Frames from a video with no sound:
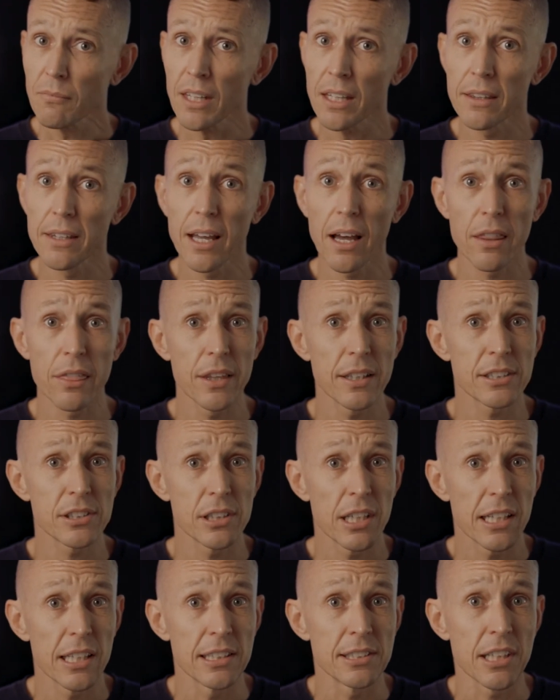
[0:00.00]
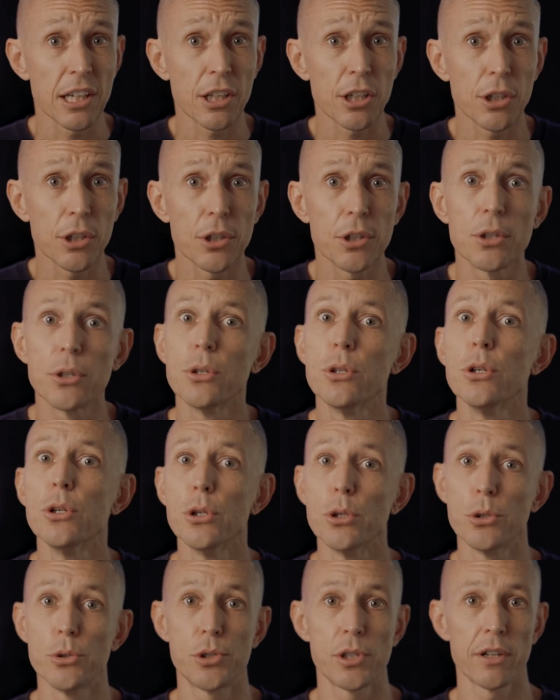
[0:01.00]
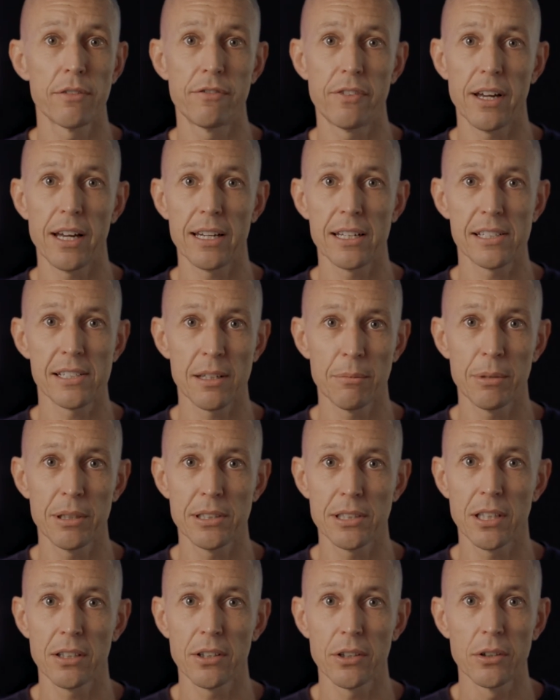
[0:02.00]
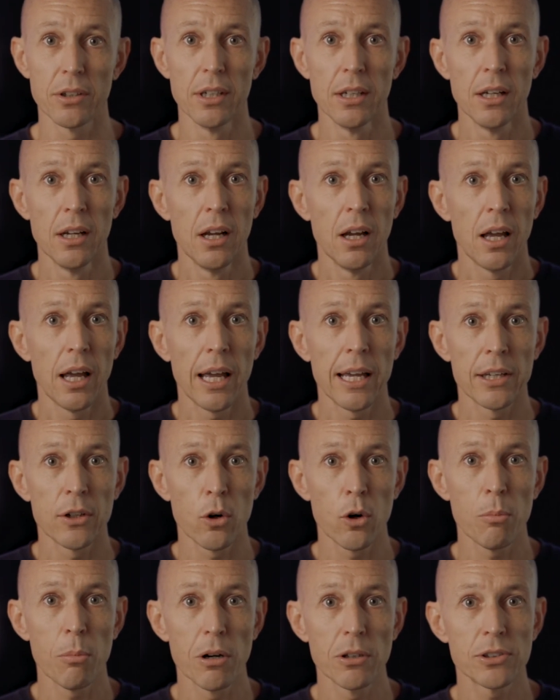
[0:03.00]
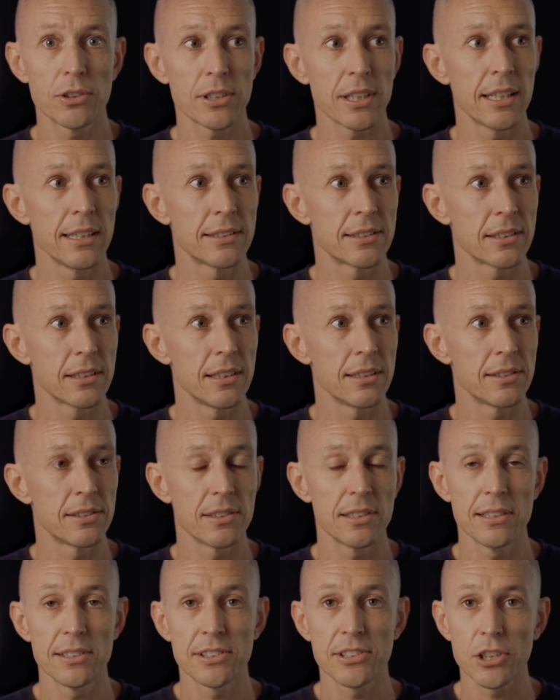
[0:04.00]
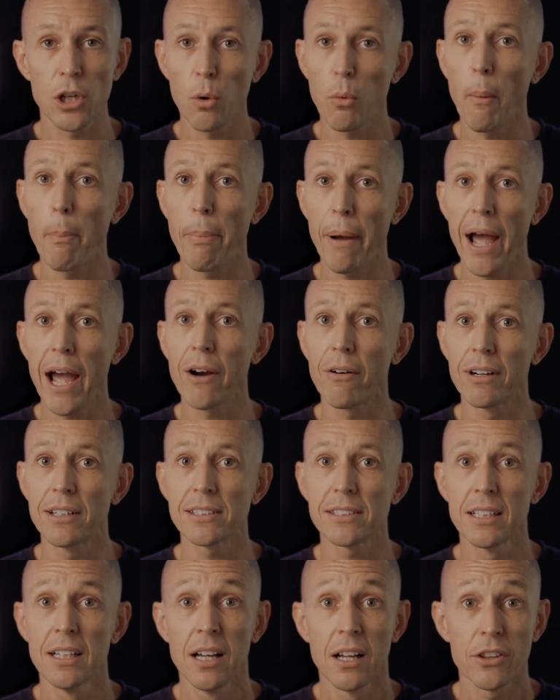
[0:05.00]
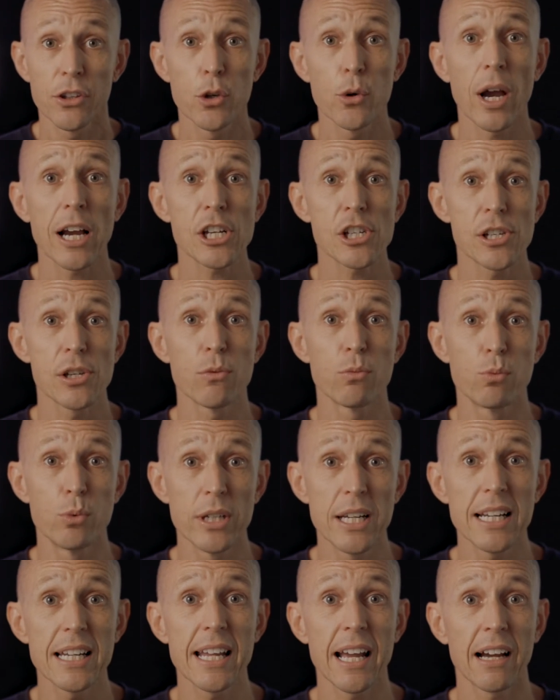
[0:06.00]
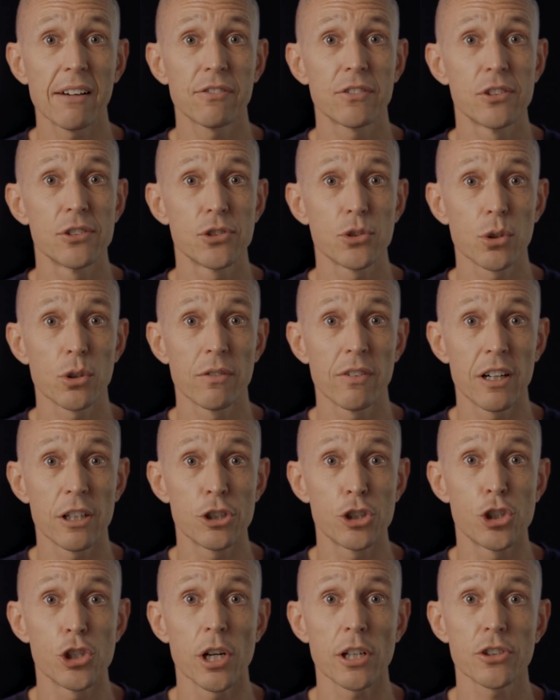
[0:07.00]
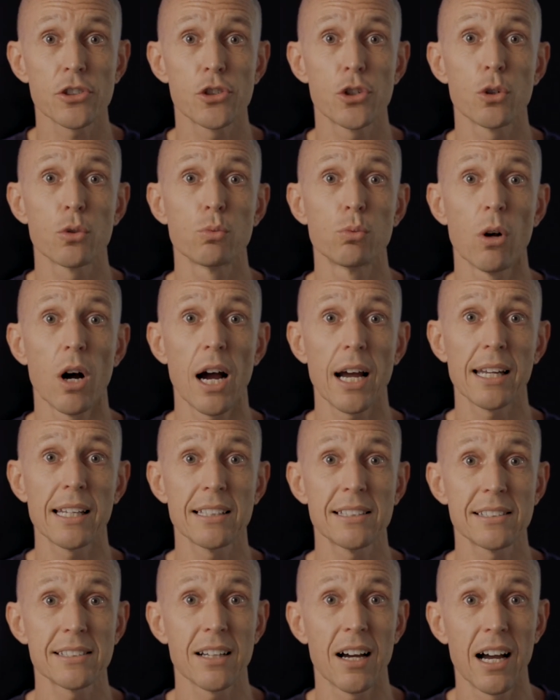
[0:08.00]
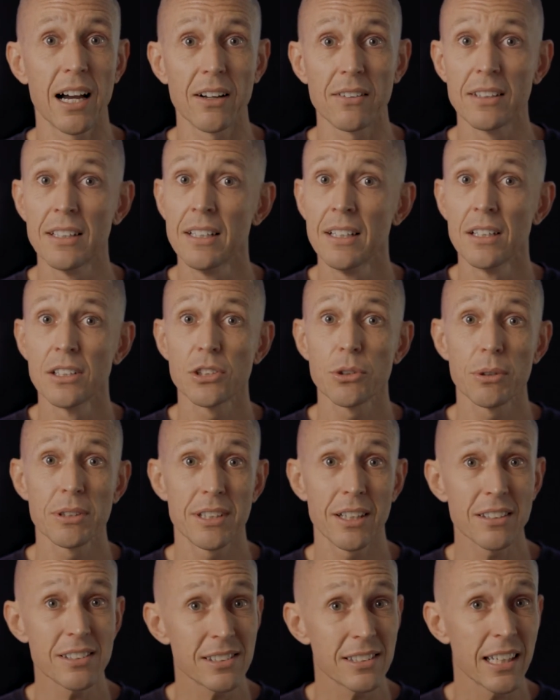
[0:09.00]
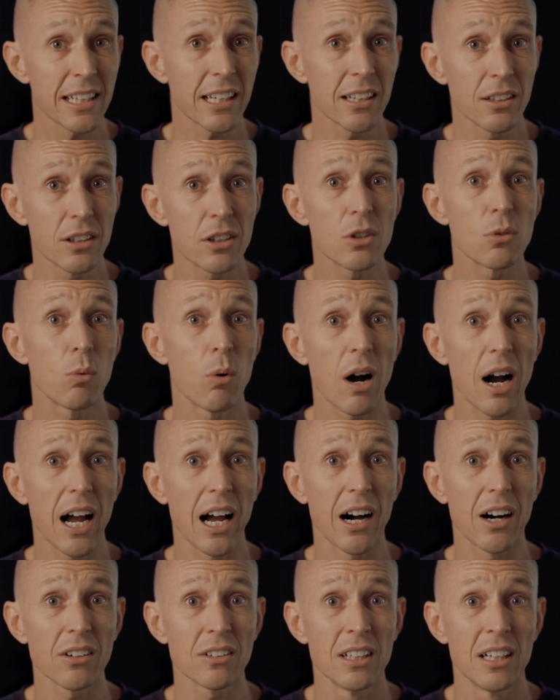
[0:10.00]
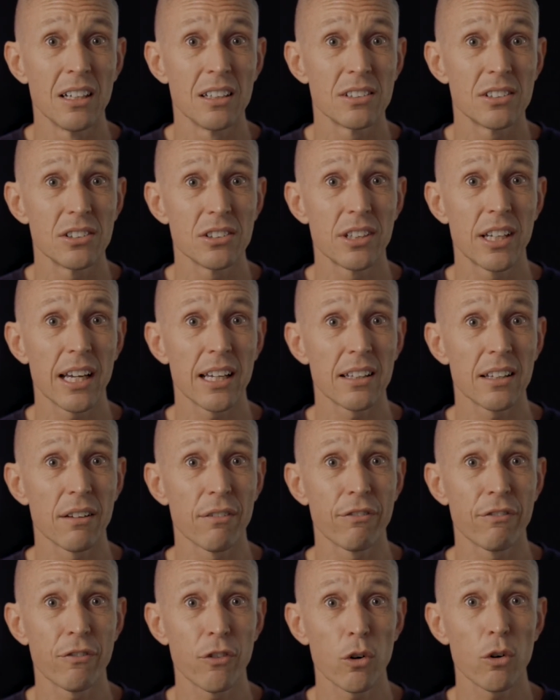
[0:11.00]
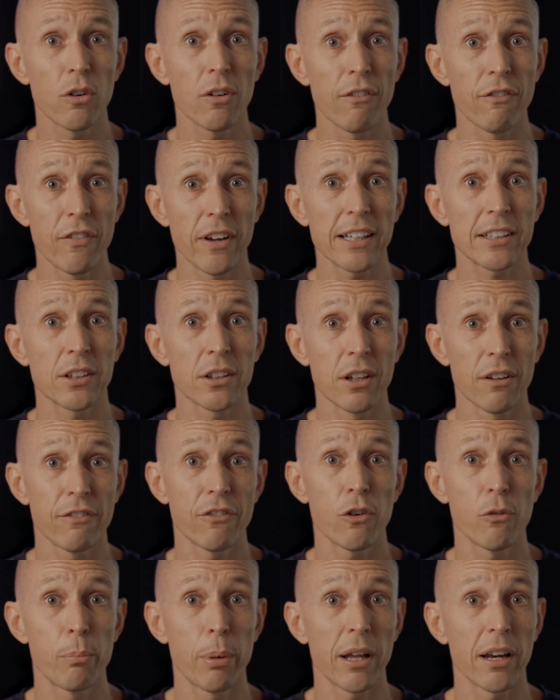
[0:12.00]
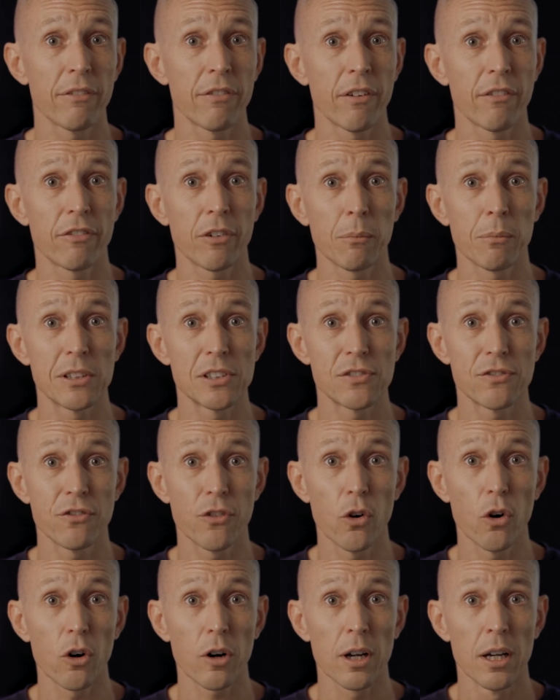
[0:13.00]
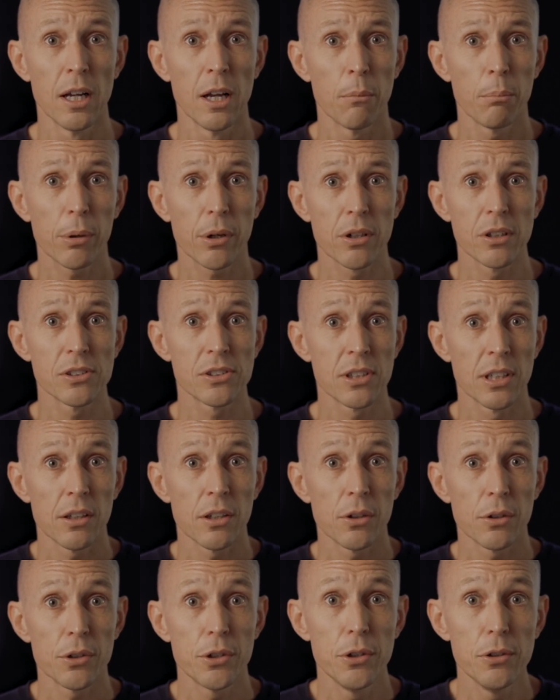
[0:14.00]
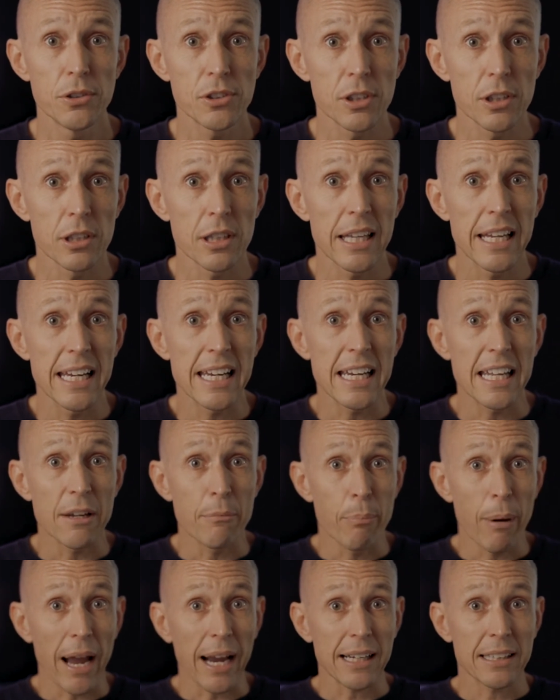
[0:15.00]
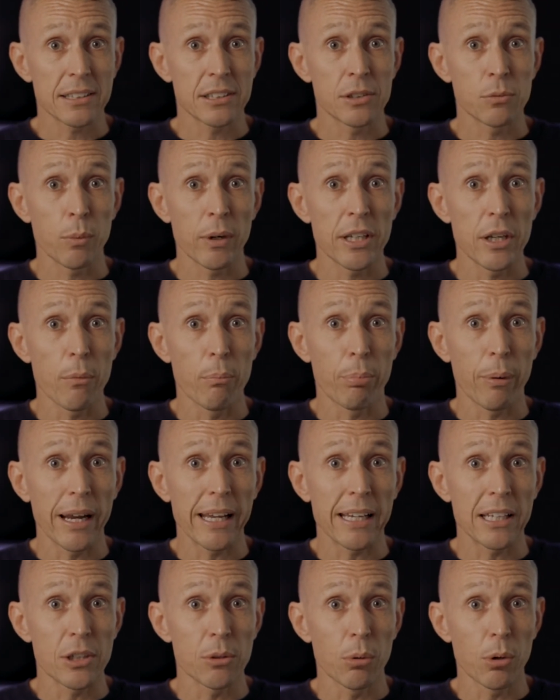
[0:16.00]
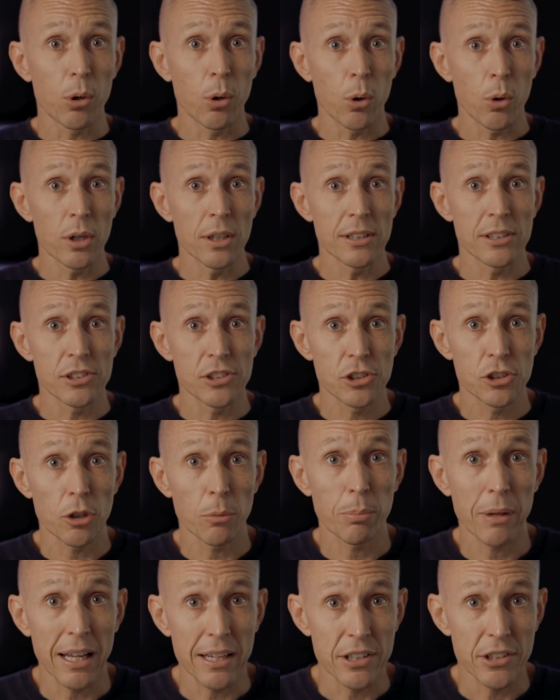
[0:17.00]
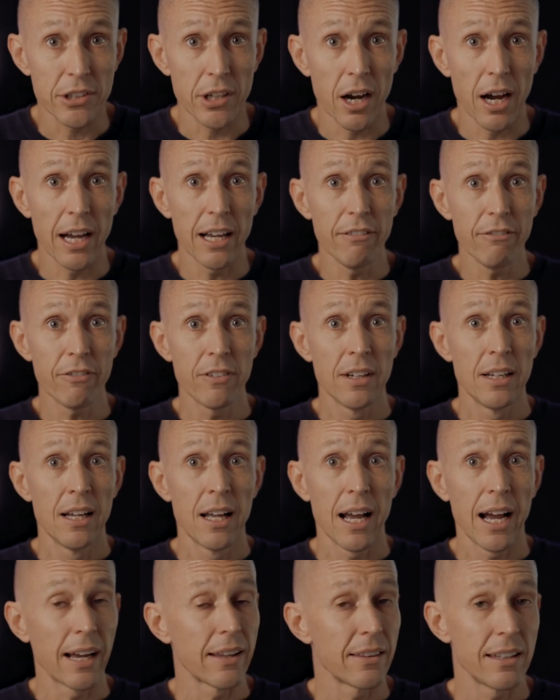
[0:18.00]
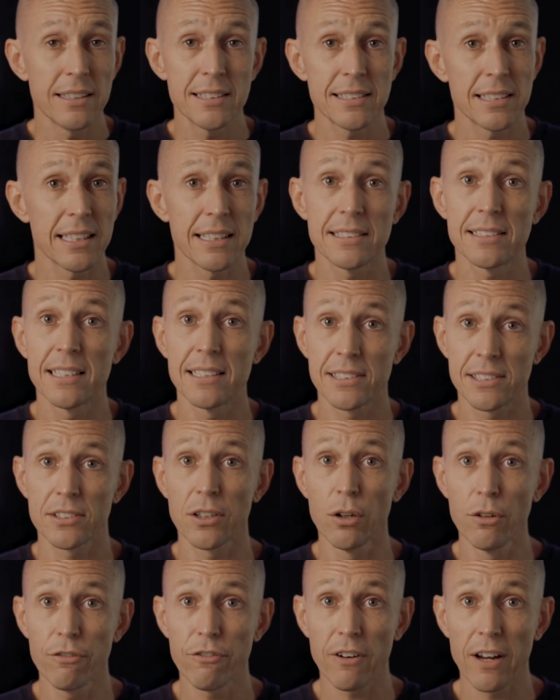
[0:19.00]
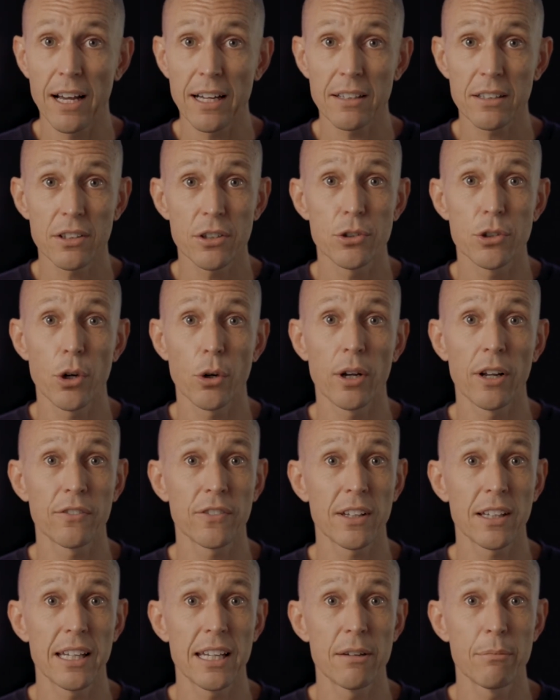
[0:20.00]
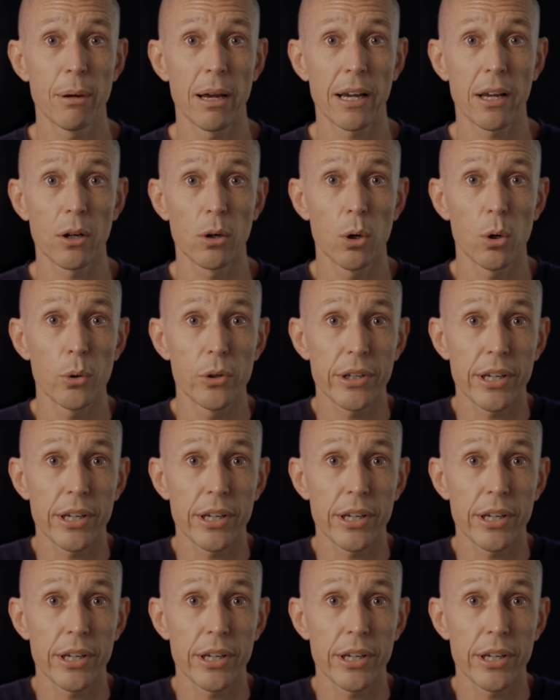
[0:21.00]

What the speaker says: Now, this is a huge advantage, let me tell you. It almost is so apparent, you actually really have to sort of adjust your riding style. So it does take a little while to get the full effect and the full benefit from this fork, because you're used to leaning back when you brake into a corner to stop that dive, and this thing sits so flat you don't have to lean back at all.